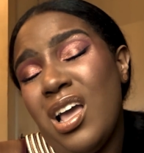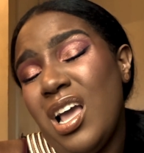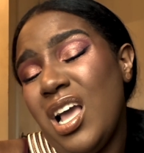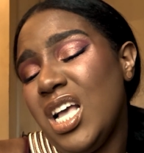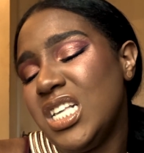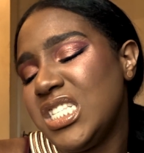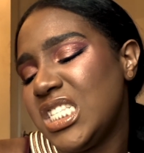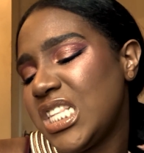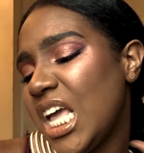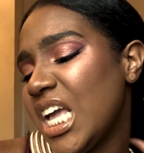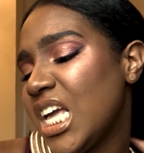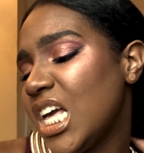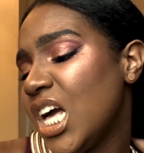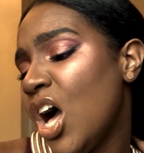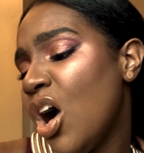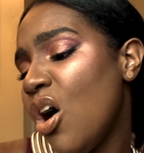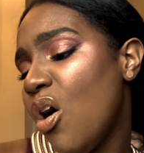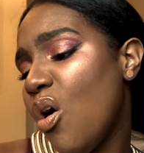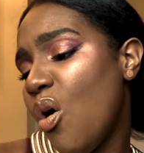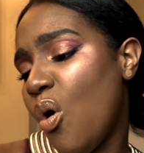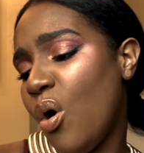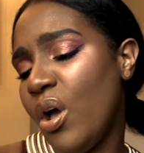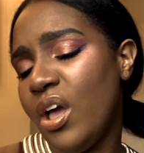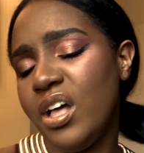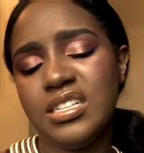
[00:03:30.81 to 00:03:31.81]
it's like
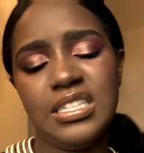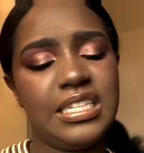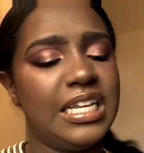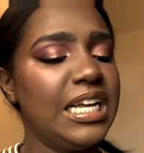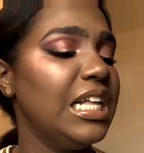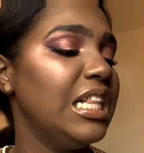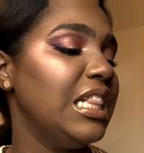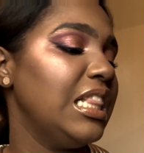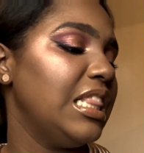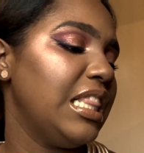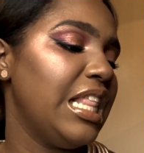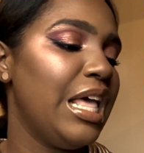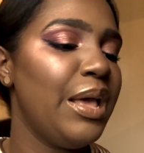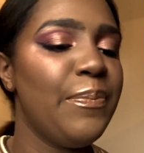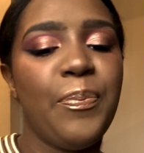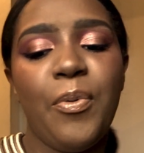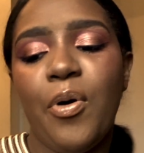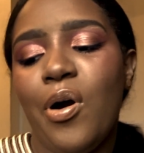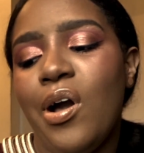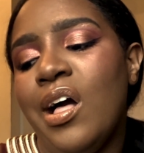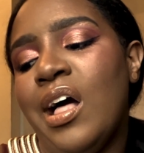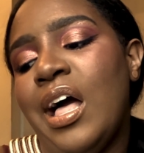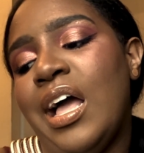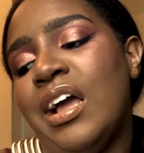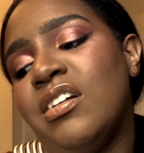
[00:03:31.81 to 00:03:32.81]
an oil, it's like a lip
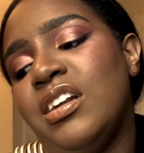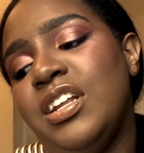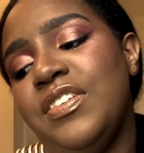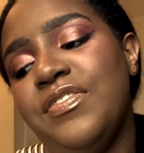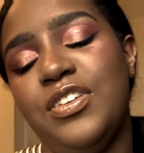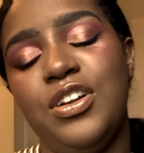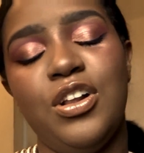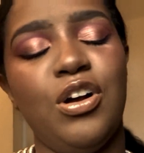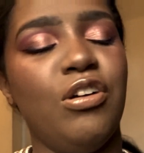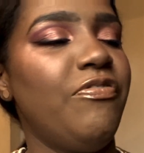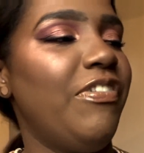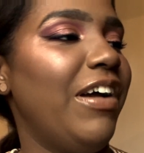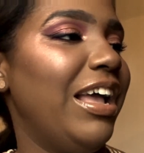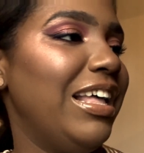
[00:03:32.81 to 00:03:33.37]
oil. I don't even know if